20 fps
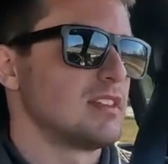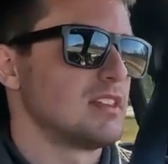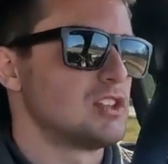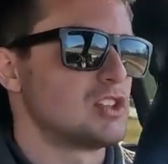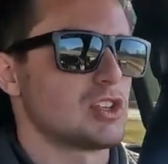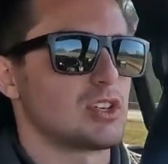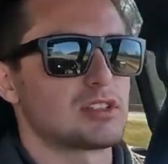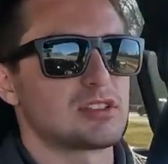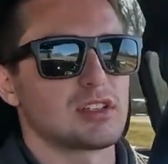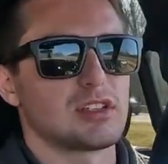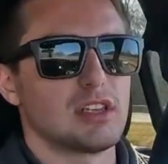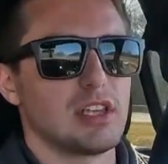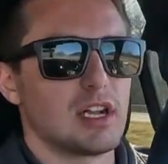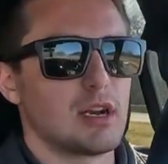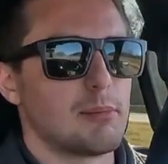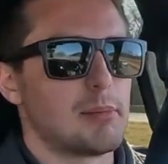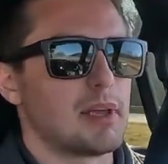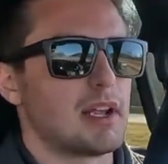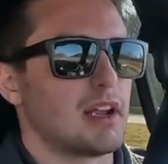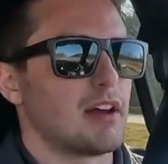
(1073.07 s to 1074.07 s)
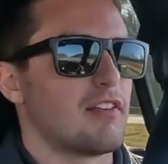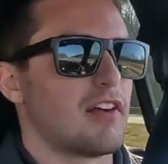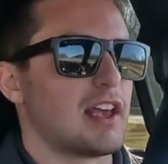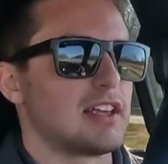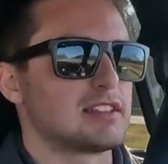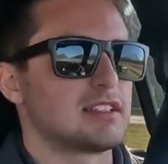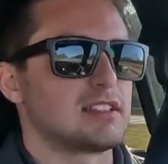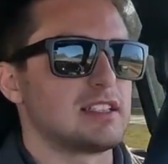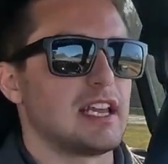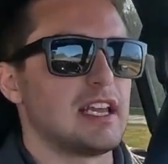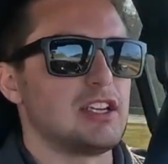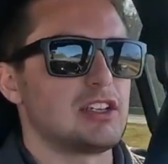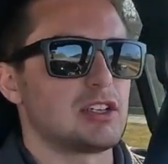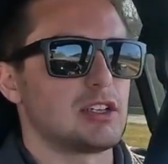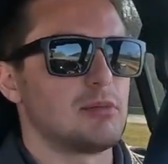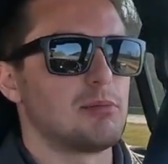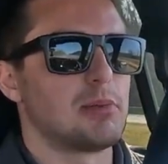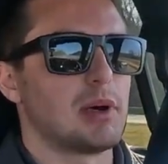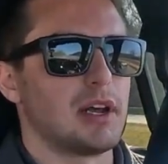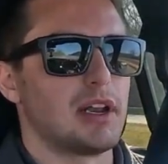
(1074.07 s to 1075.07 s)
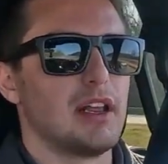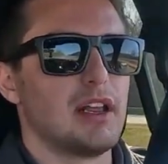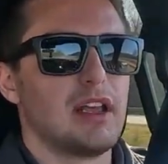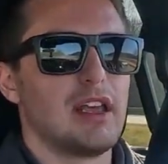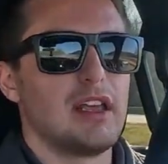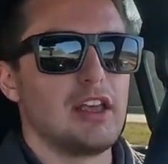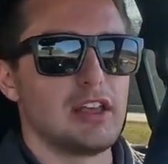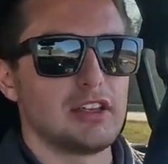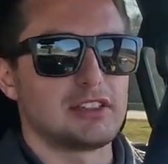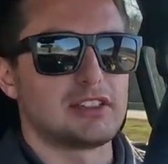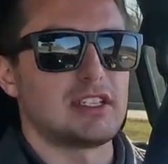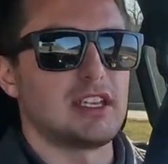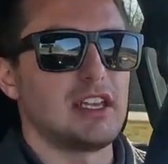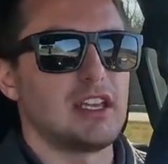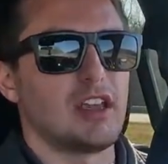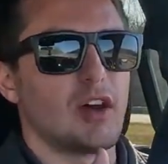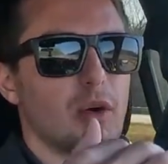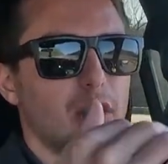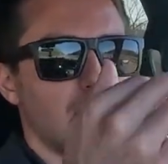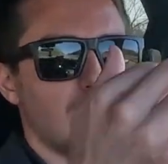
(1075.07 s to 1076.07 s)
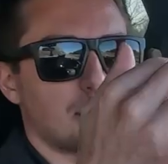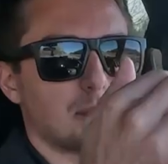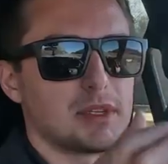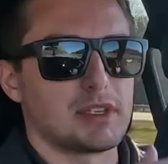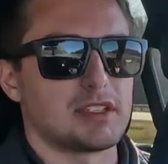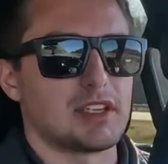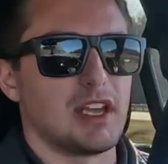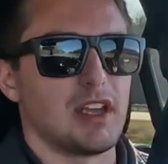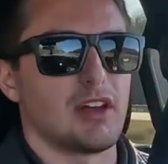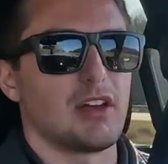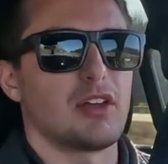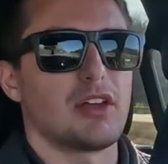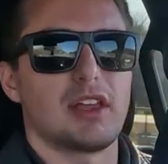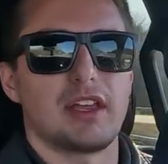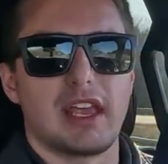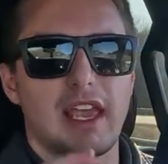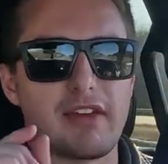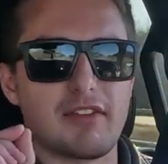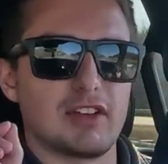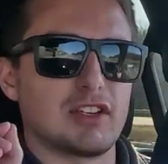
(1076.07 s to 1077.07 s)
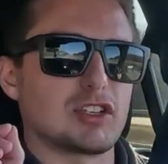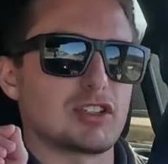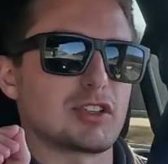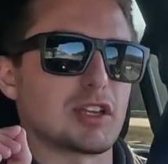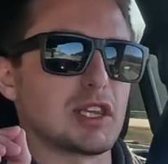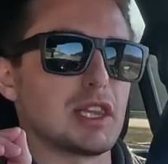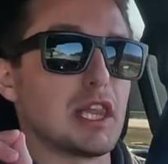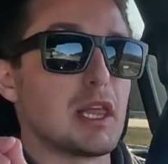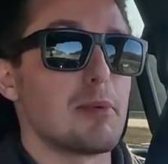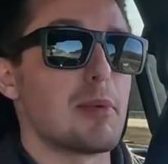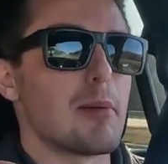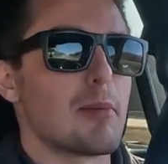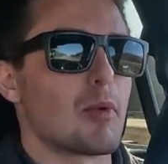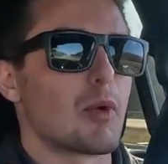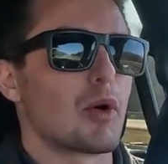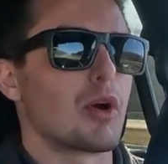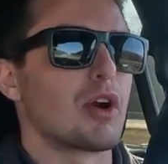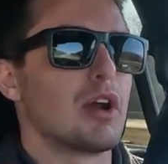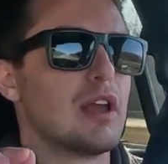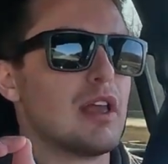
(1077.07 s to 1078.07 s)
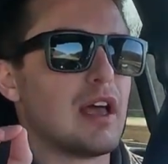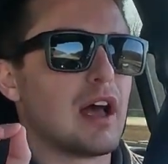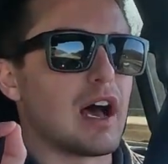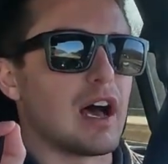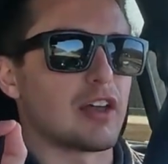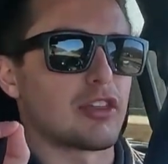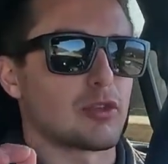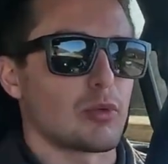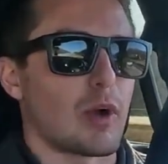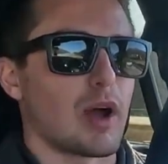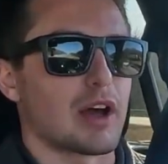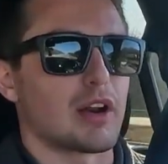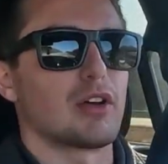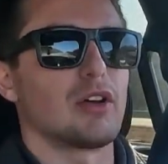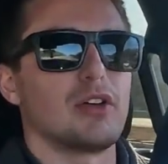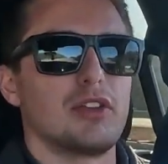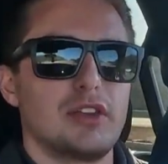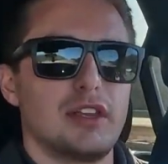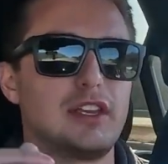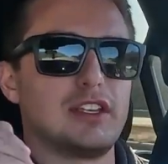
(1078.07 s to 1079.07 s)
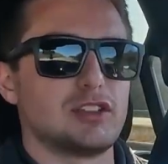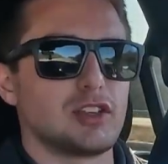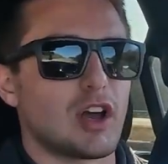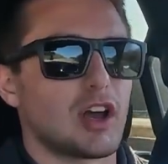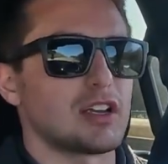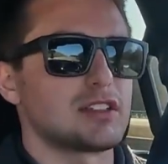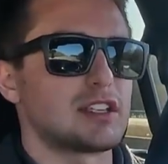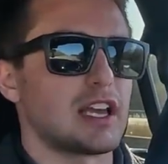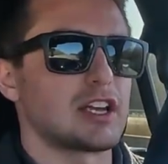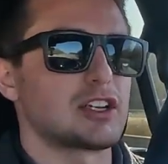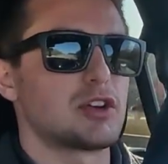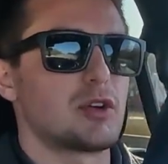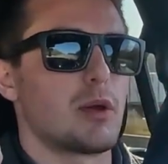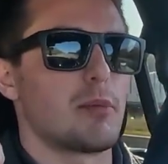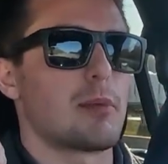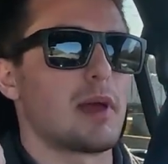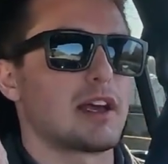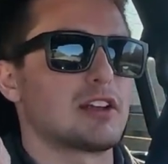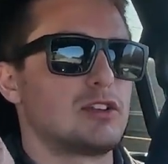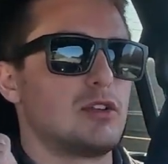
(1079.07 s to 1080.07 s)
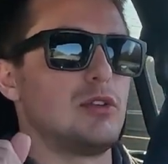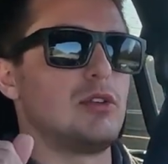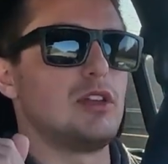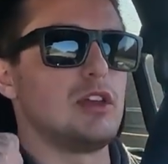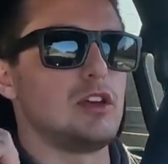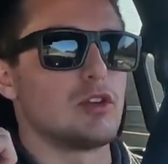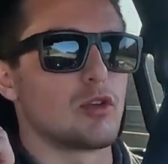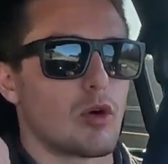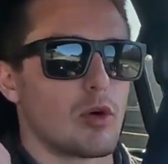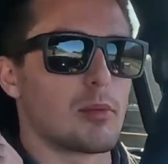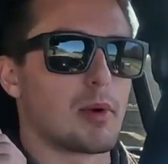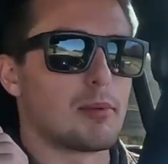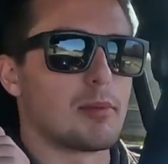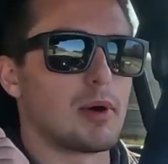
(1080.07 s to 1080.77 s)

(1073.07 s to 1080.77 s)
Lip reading: just a little bit of hesitation, but you can see going up this hill, it gave it just a little bit more throttle. The exhaust actually went back to the normal